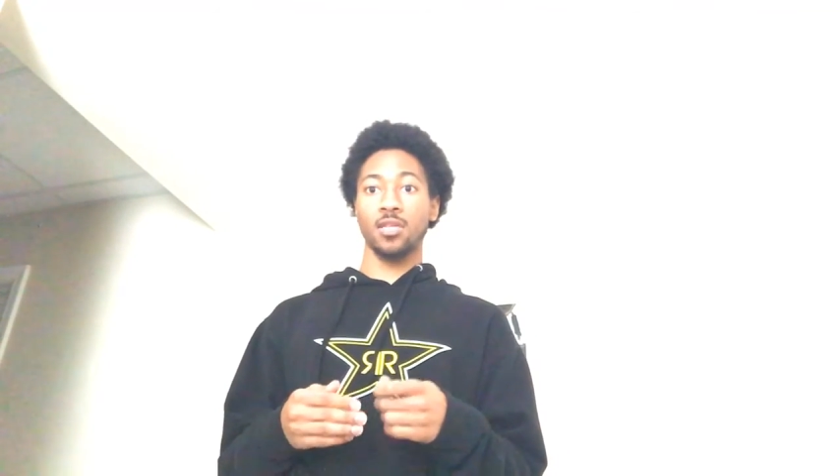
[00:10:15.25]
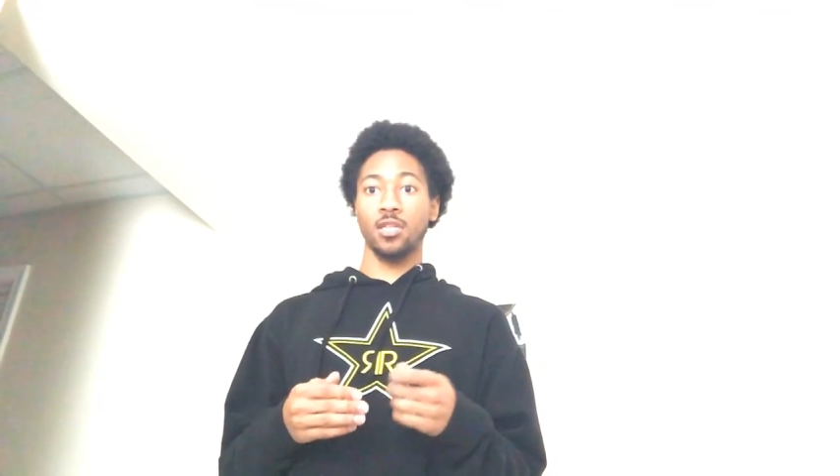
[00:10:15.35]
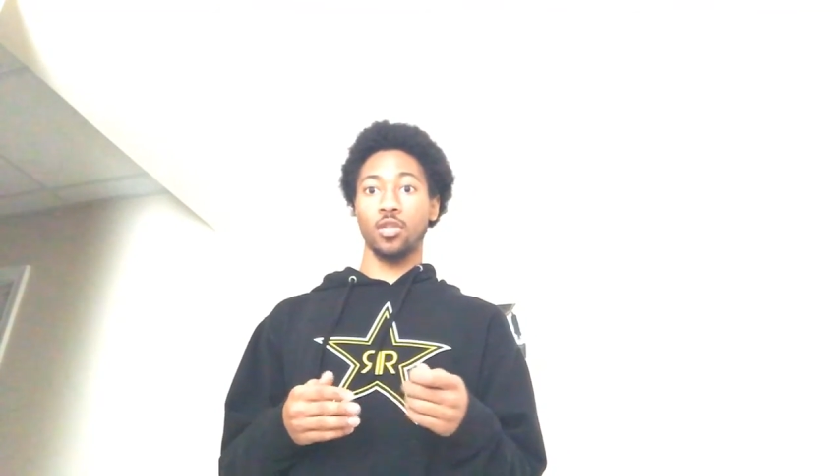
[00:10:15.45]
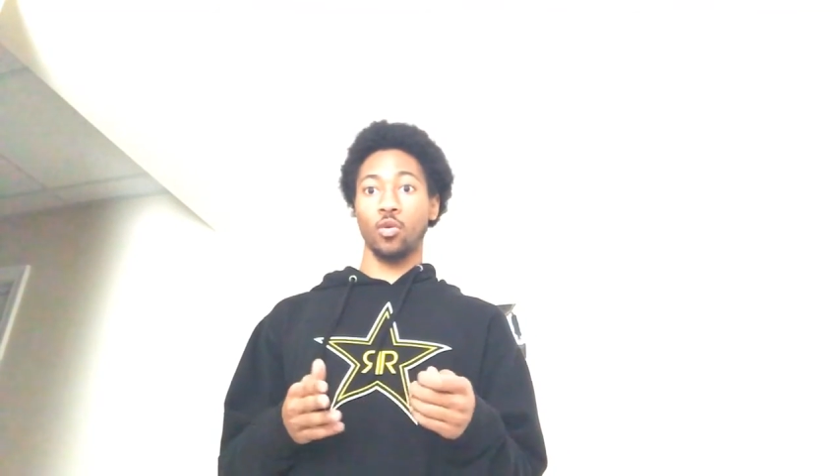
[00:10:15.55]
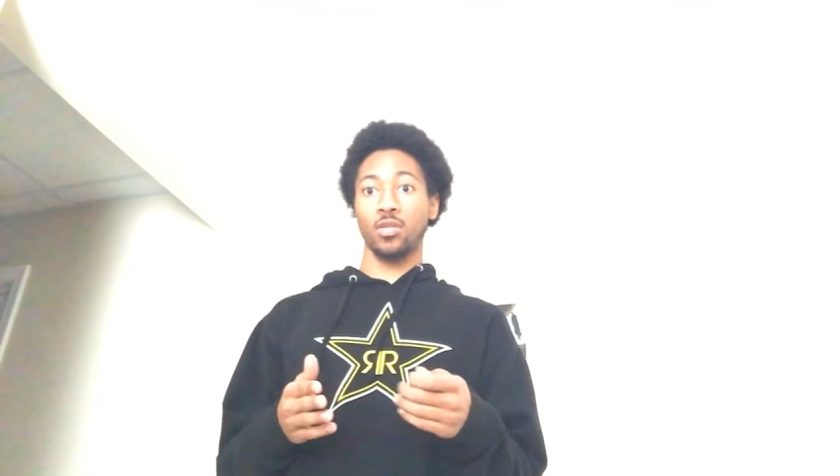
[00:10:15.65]

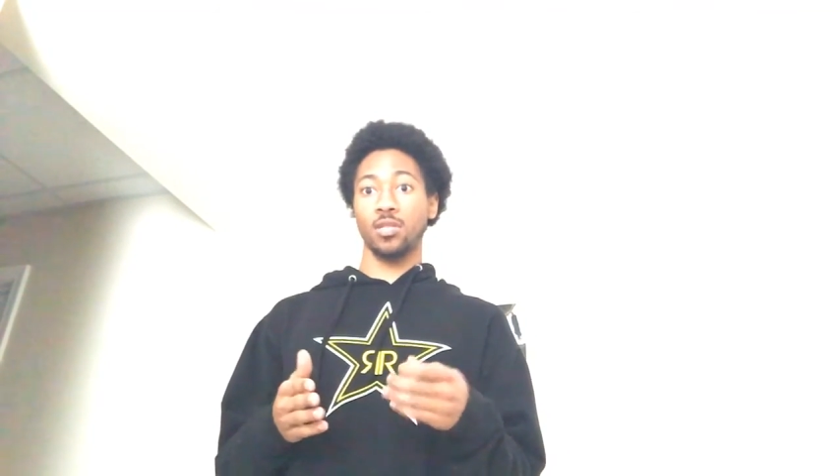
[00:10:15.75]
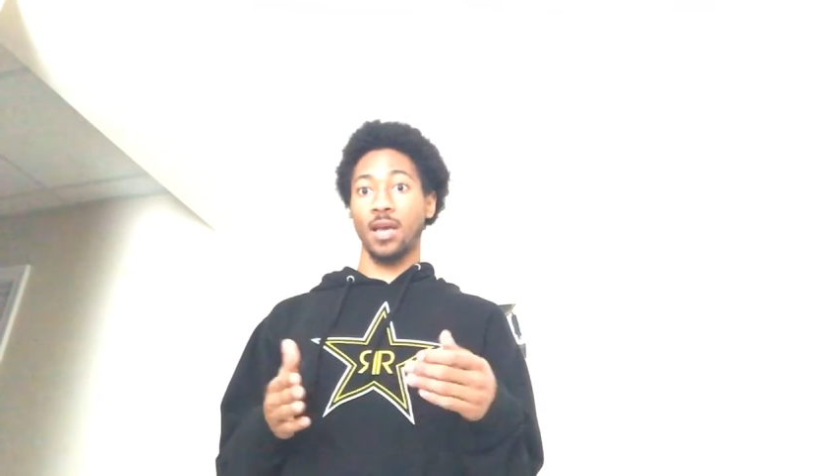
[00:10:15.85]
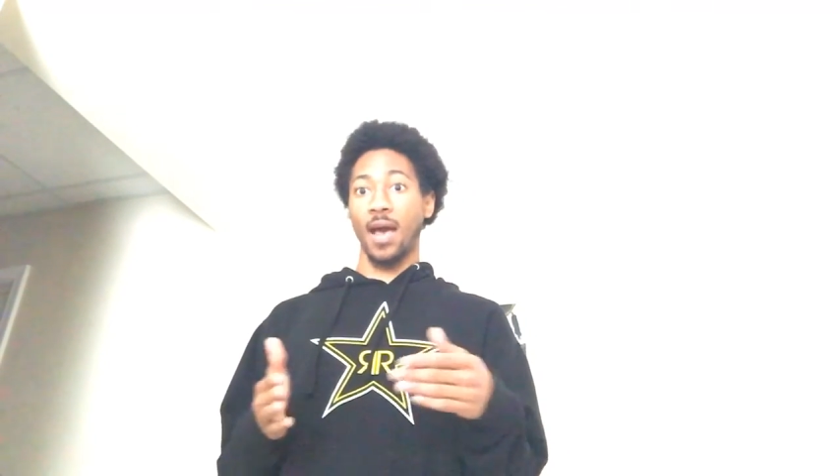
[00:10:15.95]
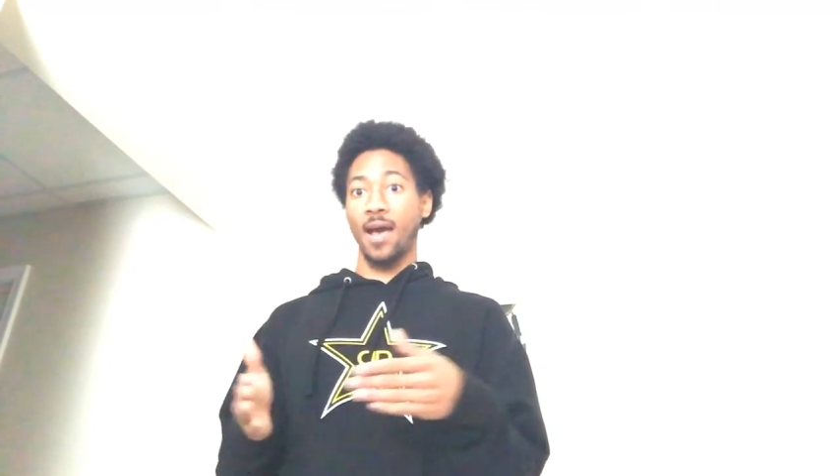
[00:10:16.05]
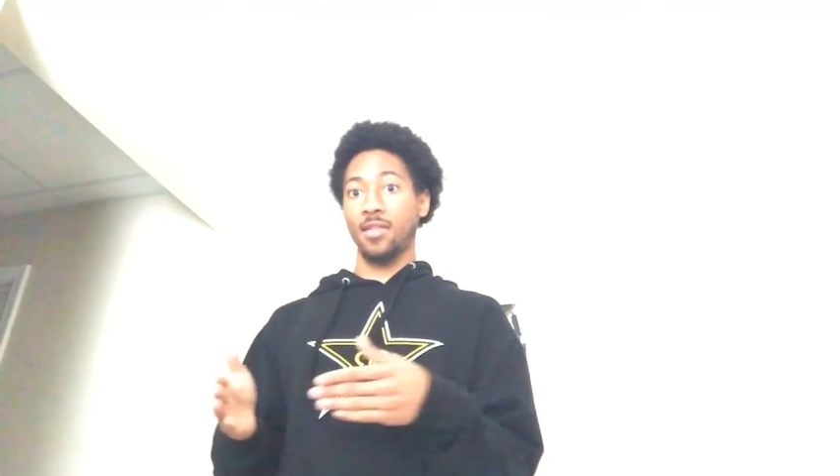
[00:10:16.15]
is going to
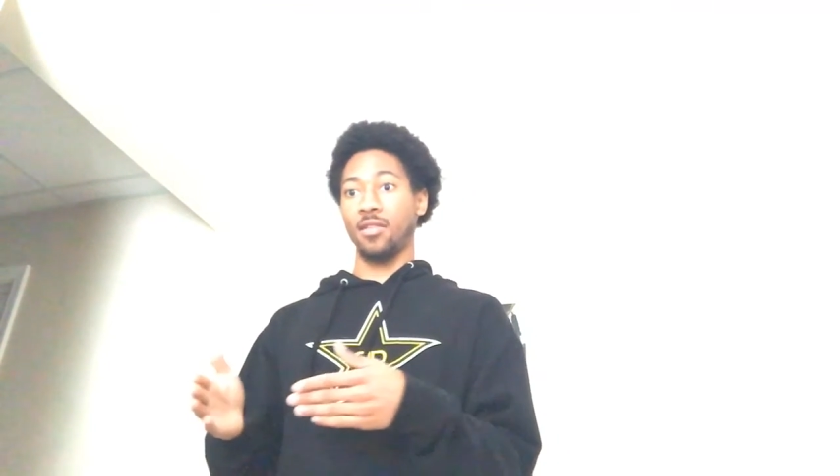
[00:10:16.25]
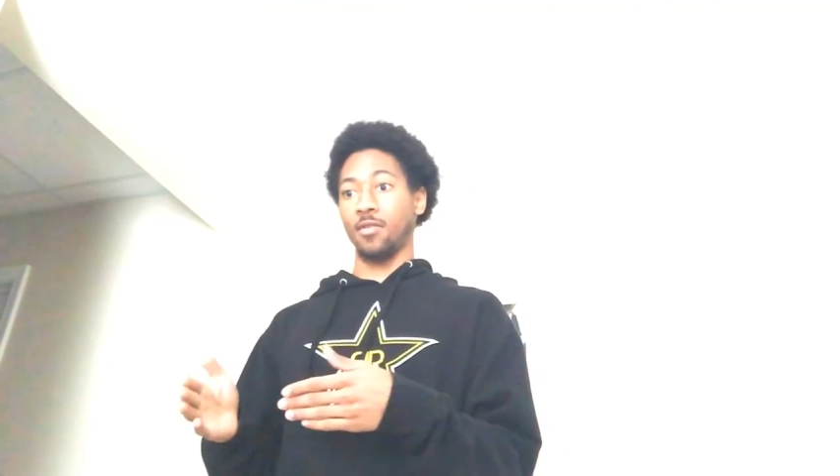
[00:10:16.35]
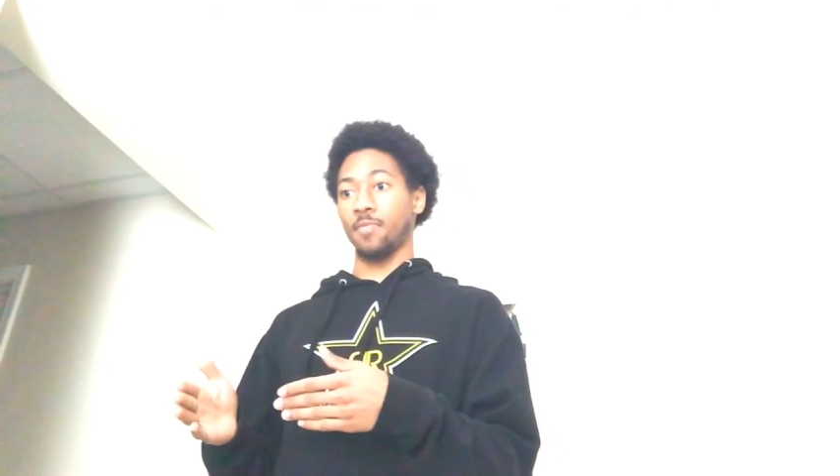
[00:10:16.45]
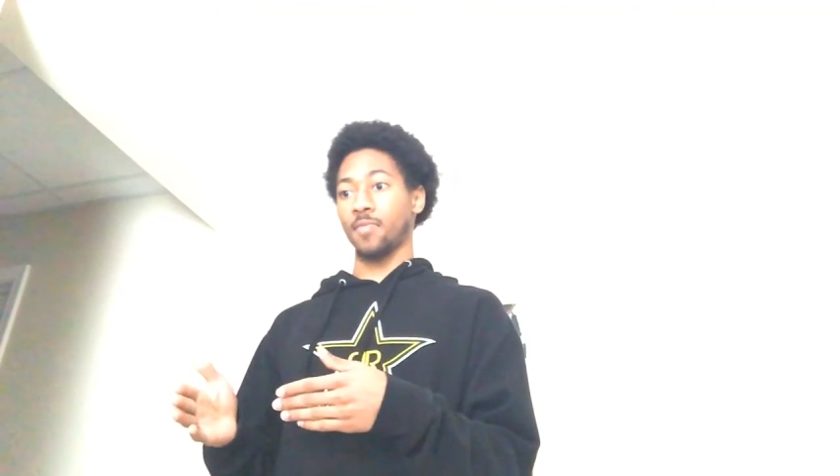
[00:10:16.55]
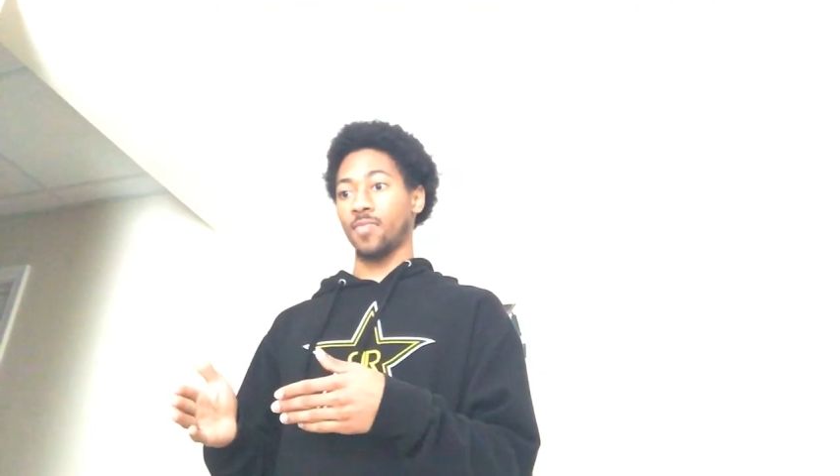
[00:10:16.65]
guide them.